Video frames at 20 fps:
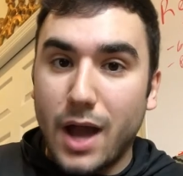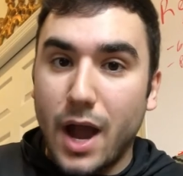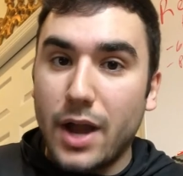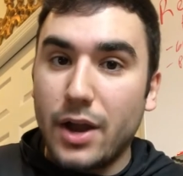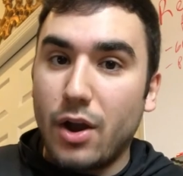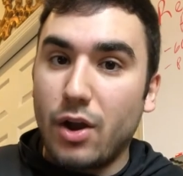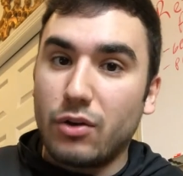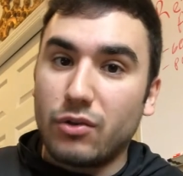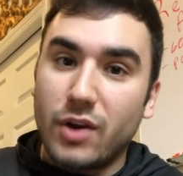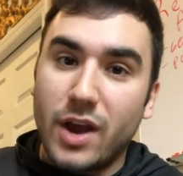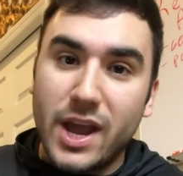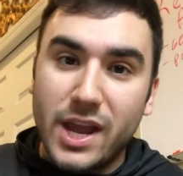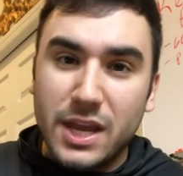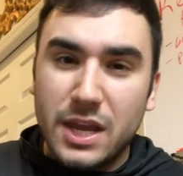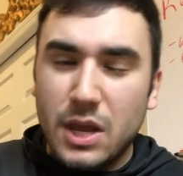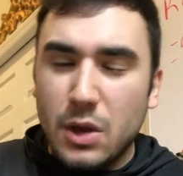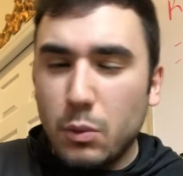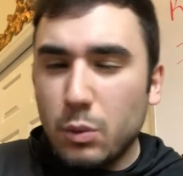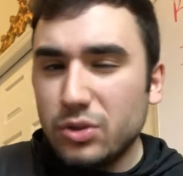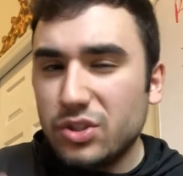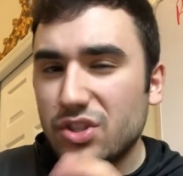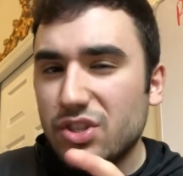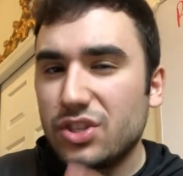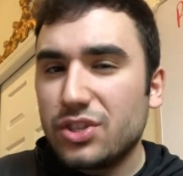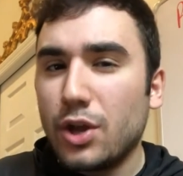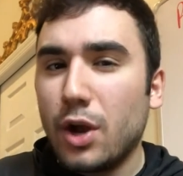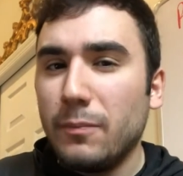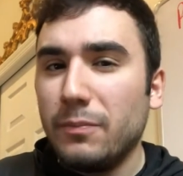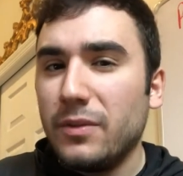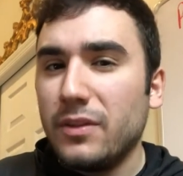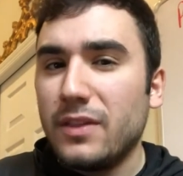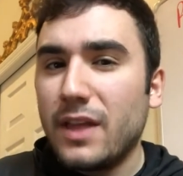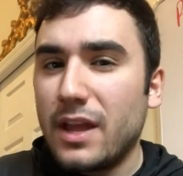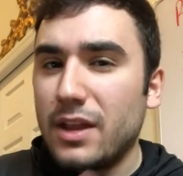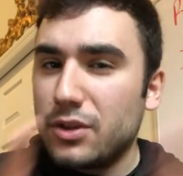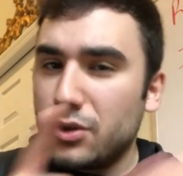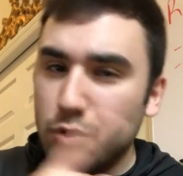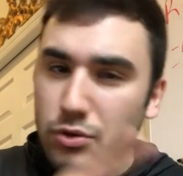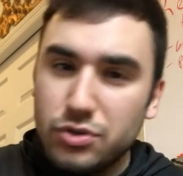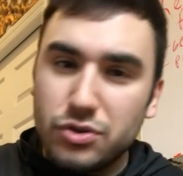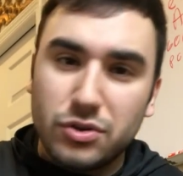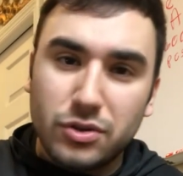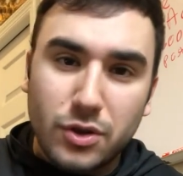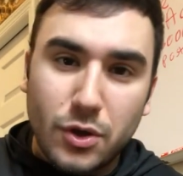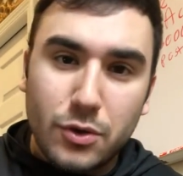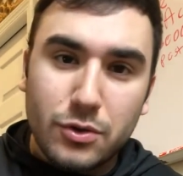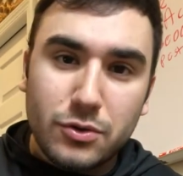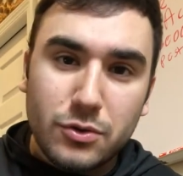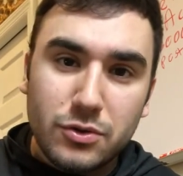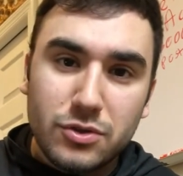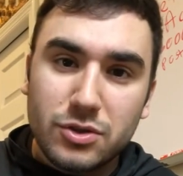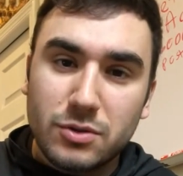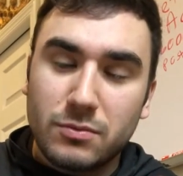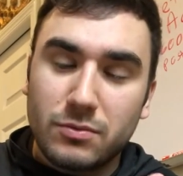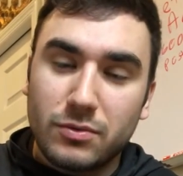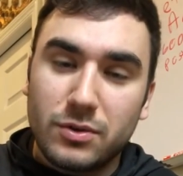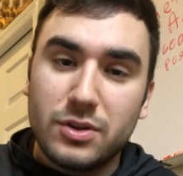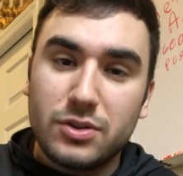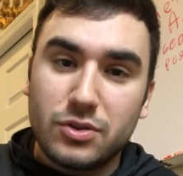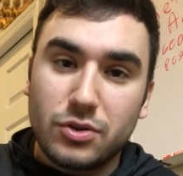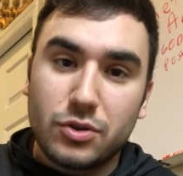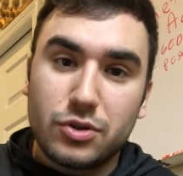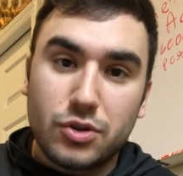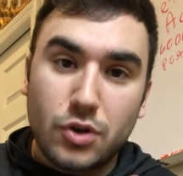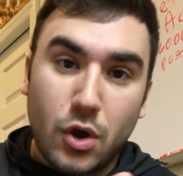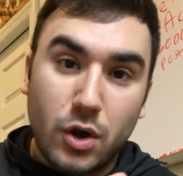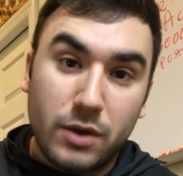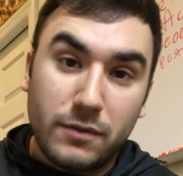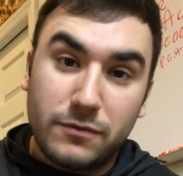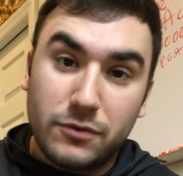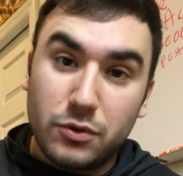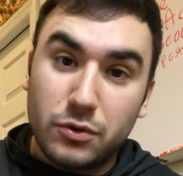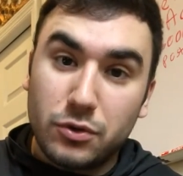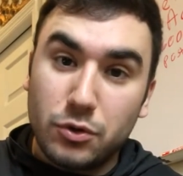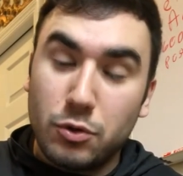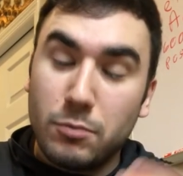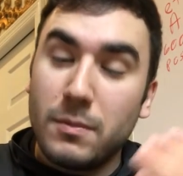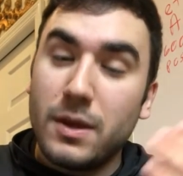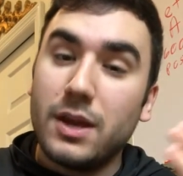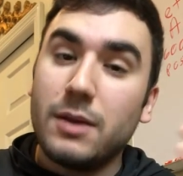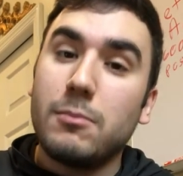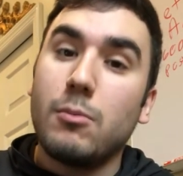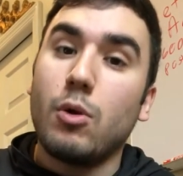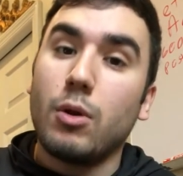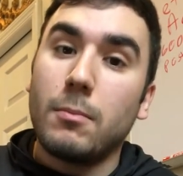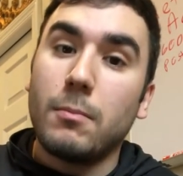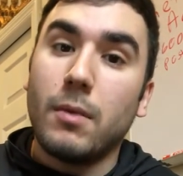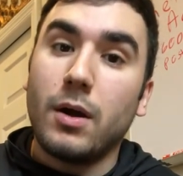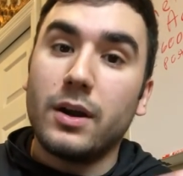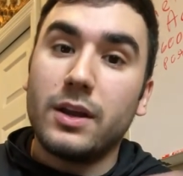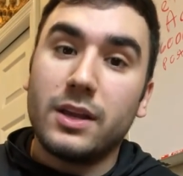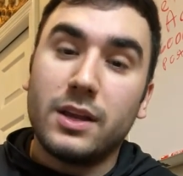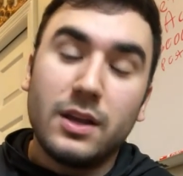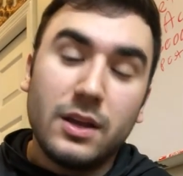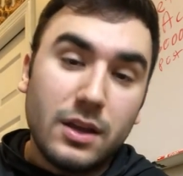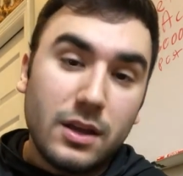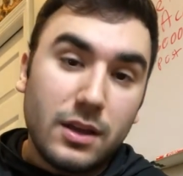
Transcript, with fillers: IRA, which is something that you should go do some research on if you do make more money